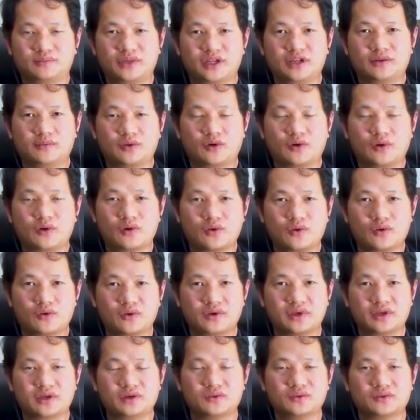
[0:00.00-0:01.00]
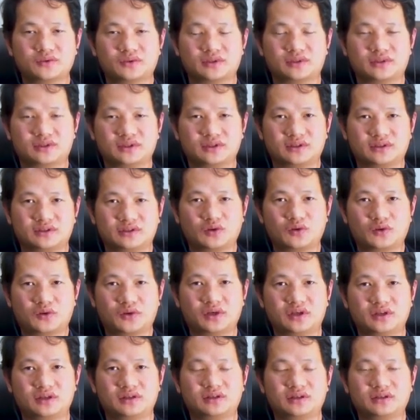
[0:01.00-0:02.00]
people who use the
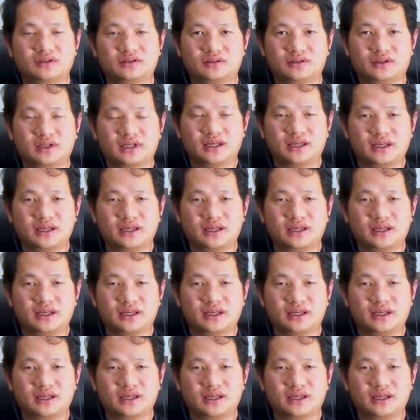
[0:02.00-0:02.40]
token,